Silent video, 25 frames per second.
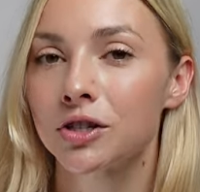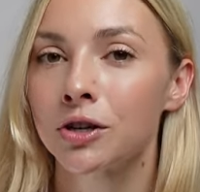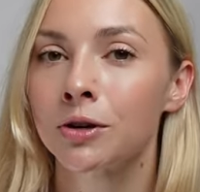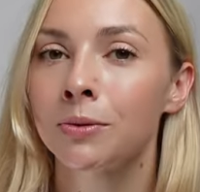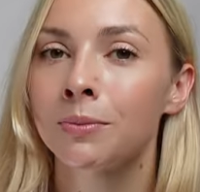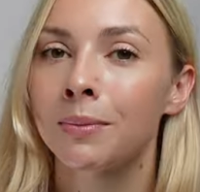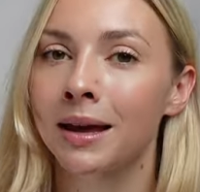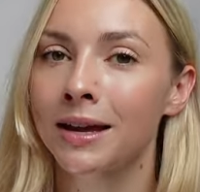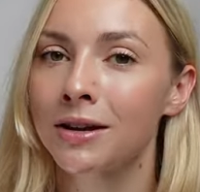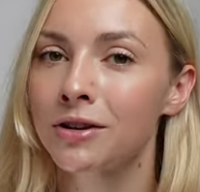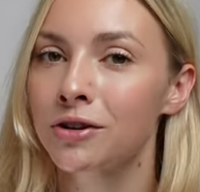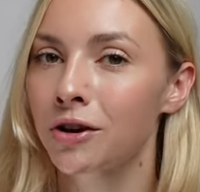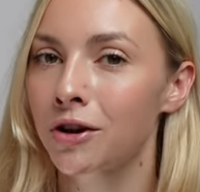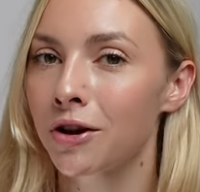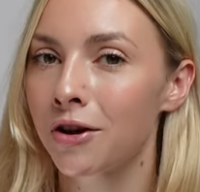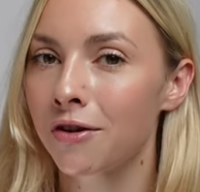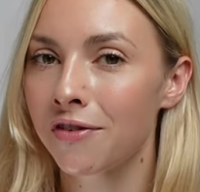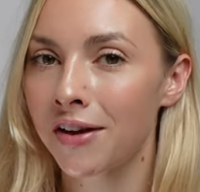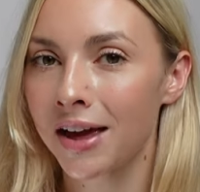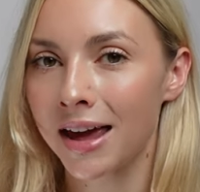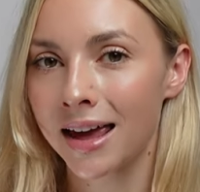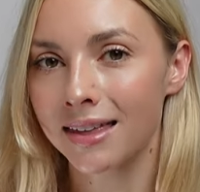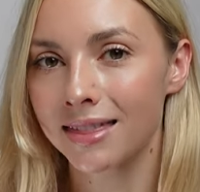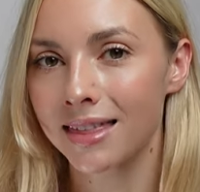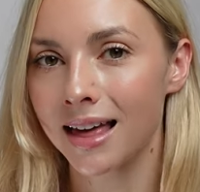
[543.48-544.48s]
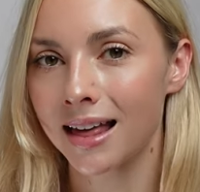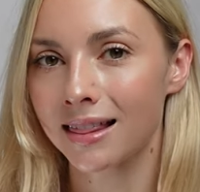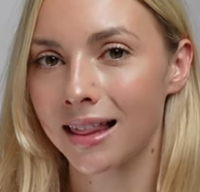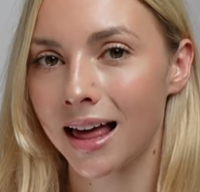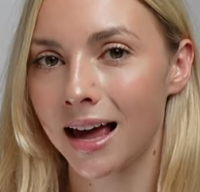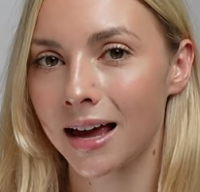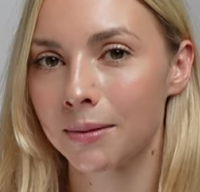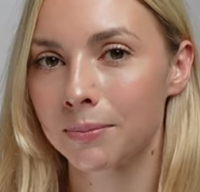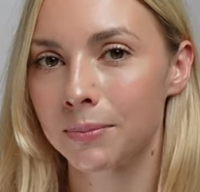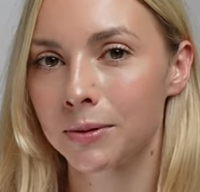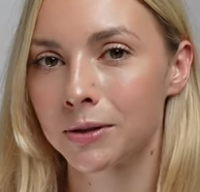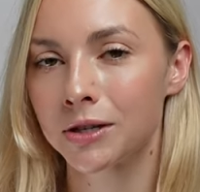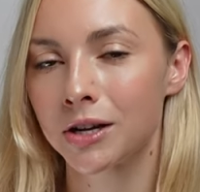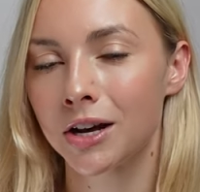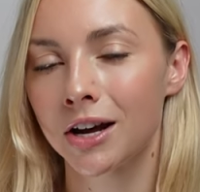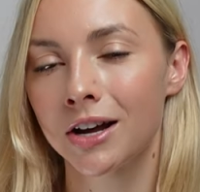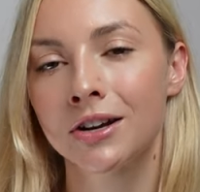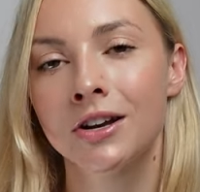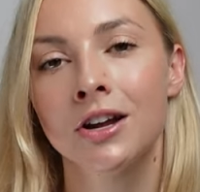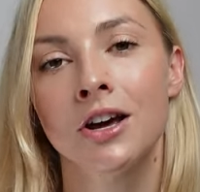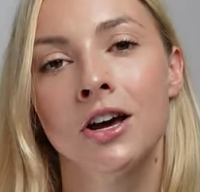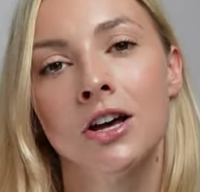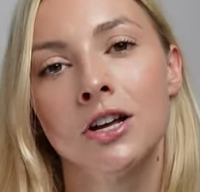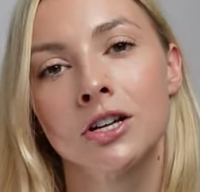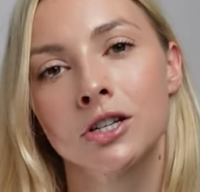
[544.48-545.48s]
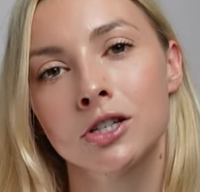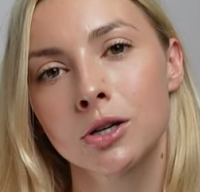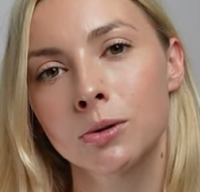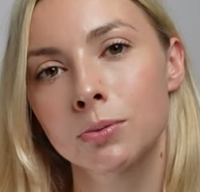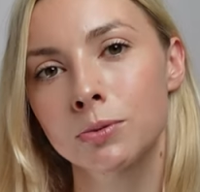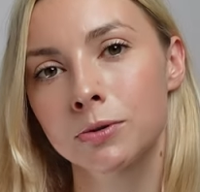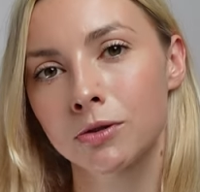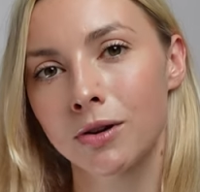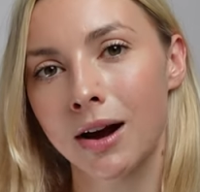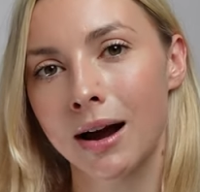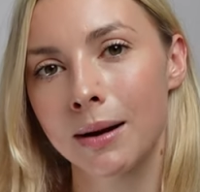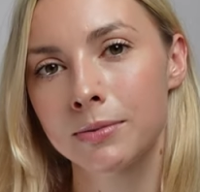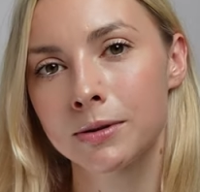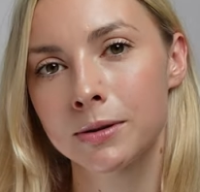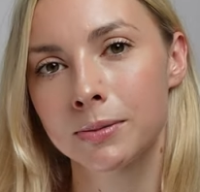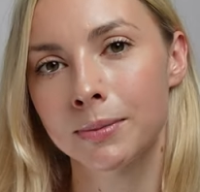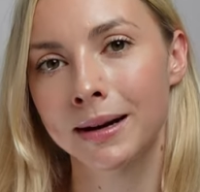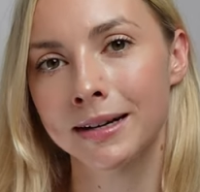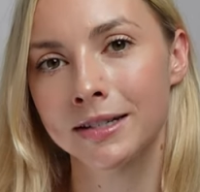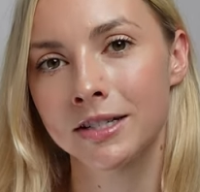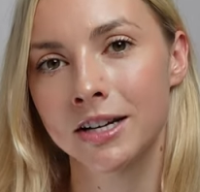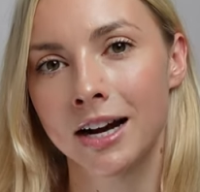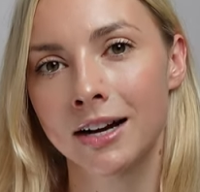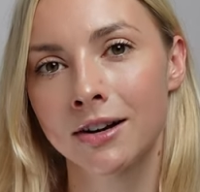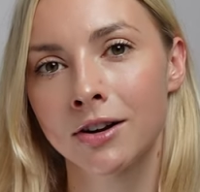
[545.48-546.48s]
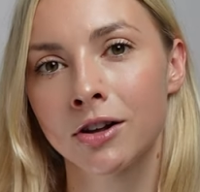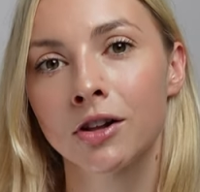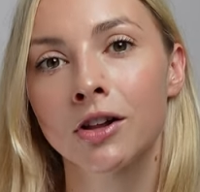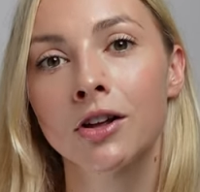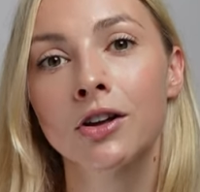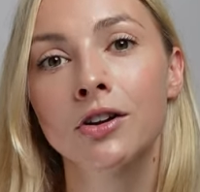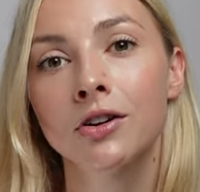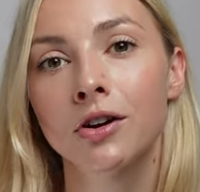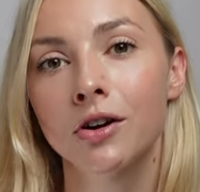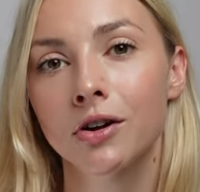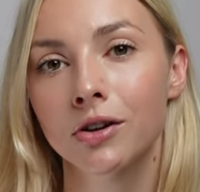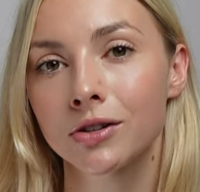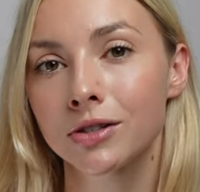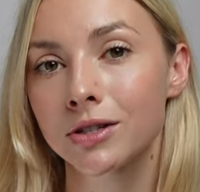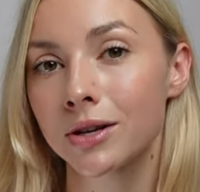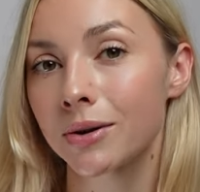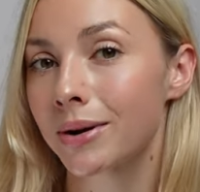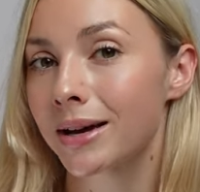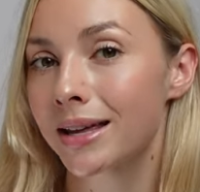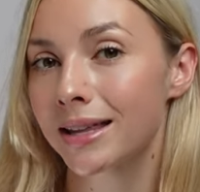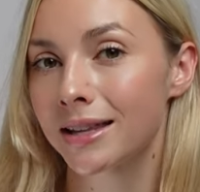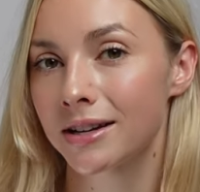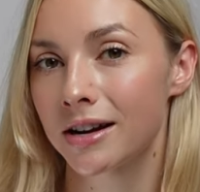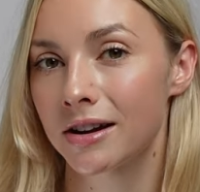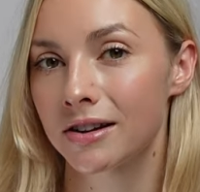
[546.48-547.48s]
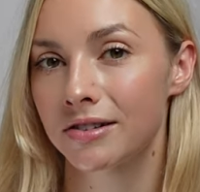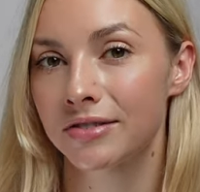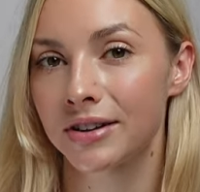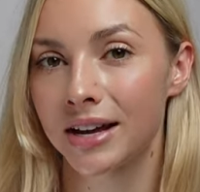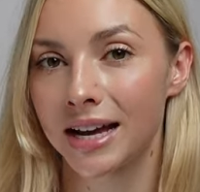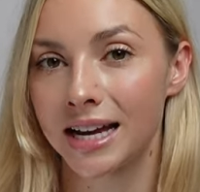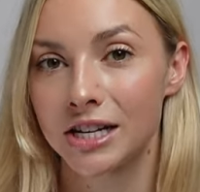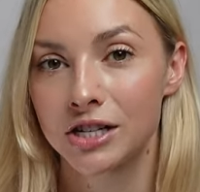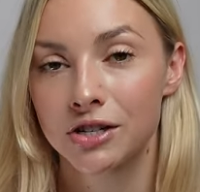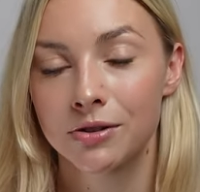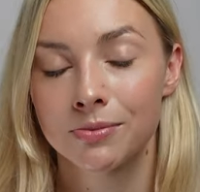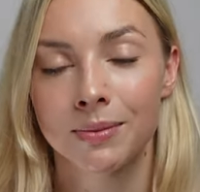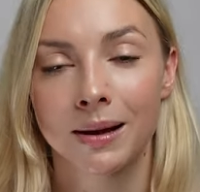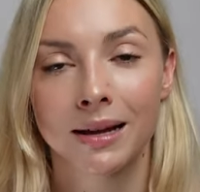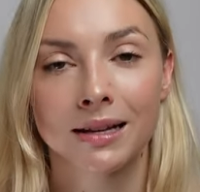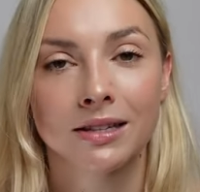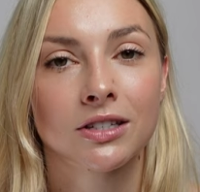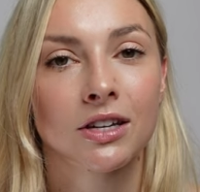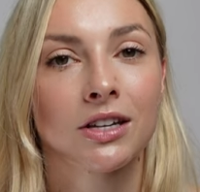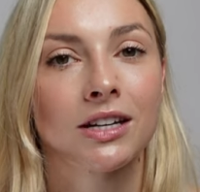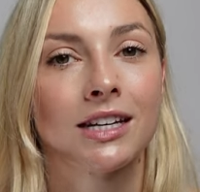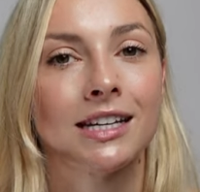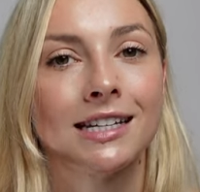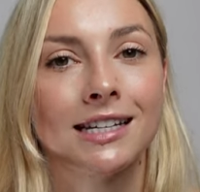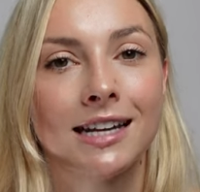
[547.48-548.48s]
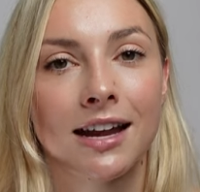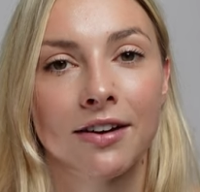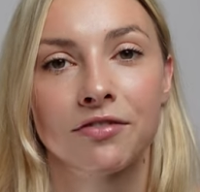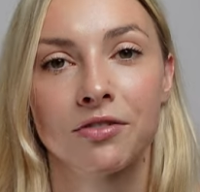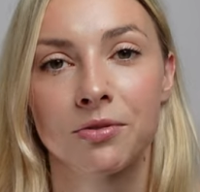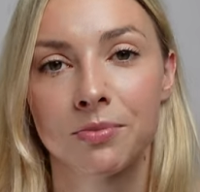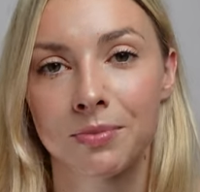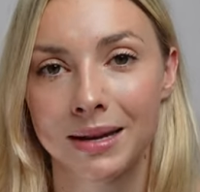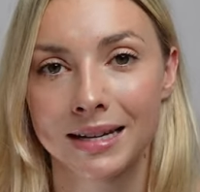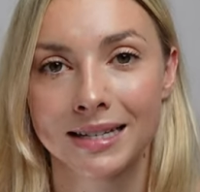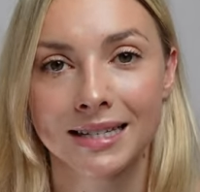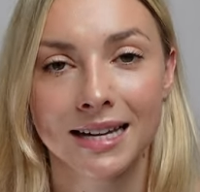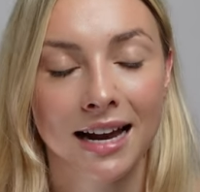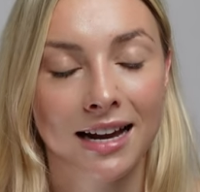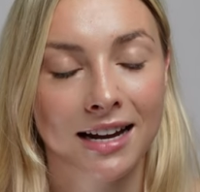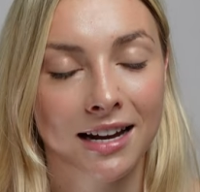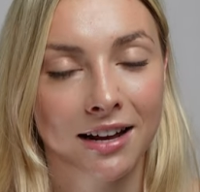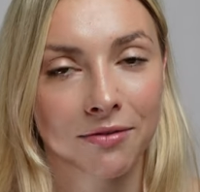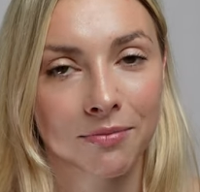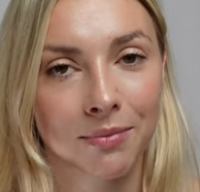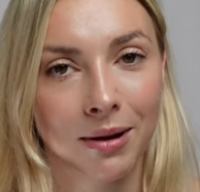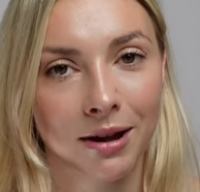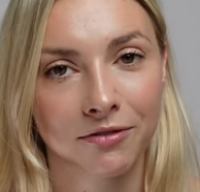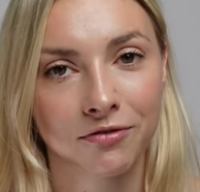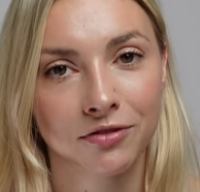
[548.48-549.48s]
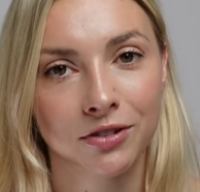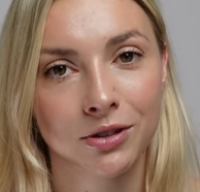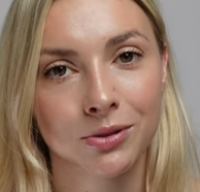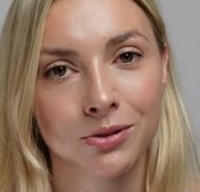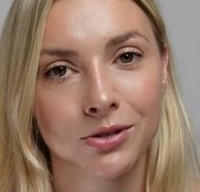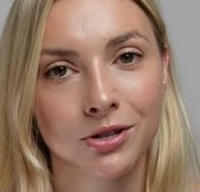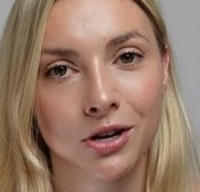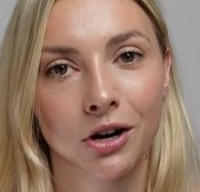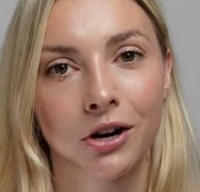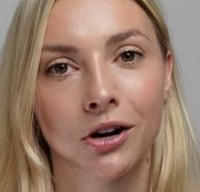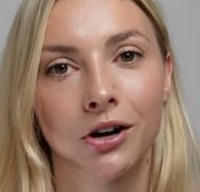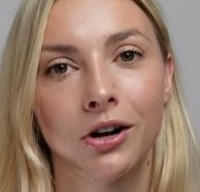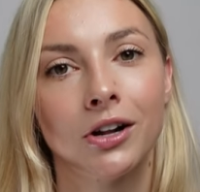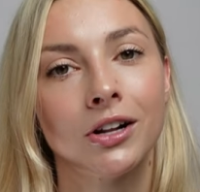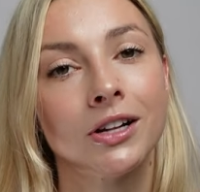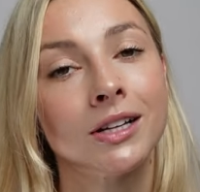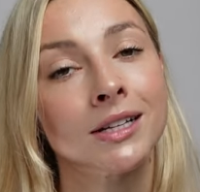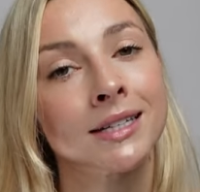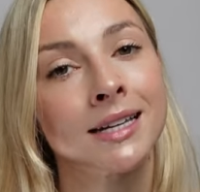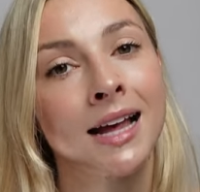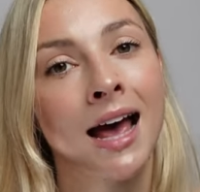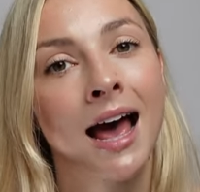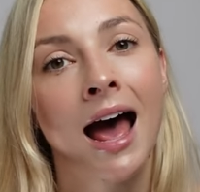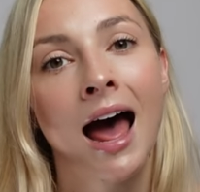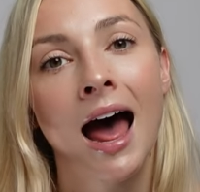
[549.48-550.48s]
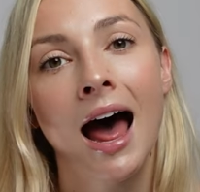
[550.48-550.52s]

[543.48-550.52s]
do make sure you've hit that like button, subscribe to my channel, and also hit the notification bell so you never miss any of my future hauls.